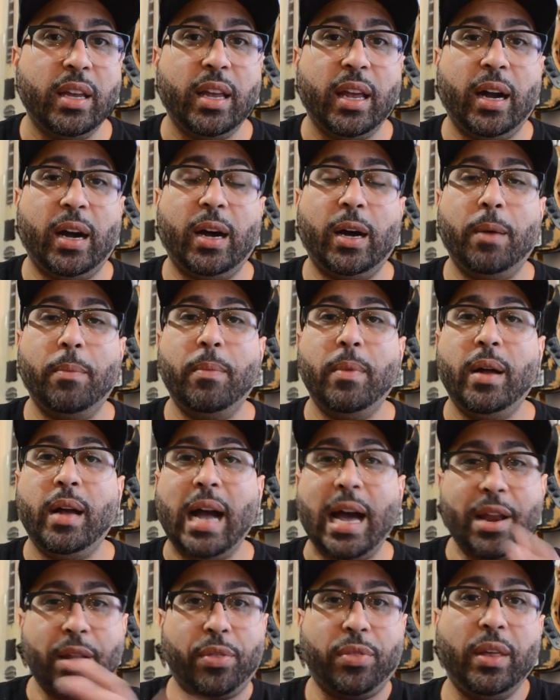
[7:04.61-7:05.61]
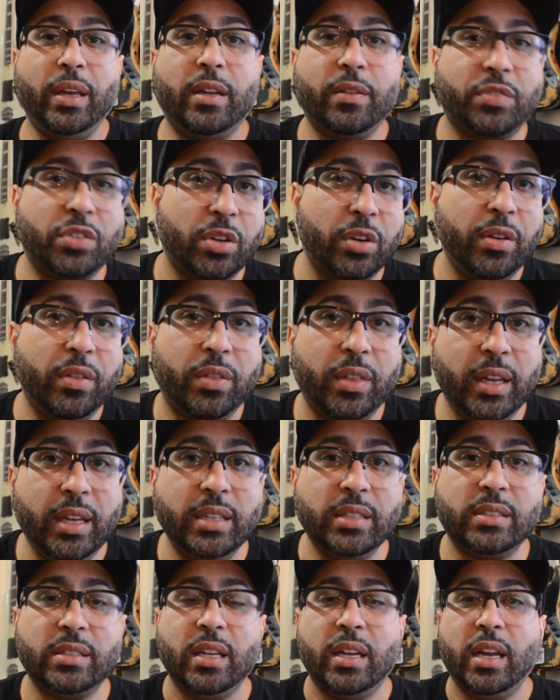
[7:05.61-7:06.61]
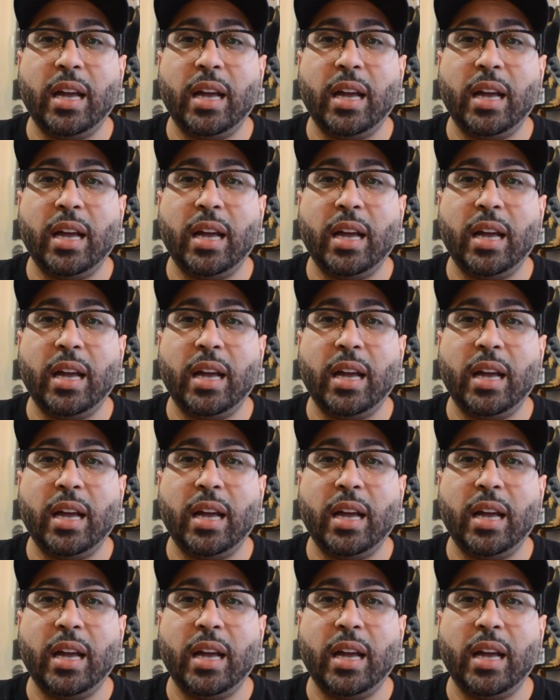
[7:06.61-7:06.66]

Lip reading: how to think of certain things,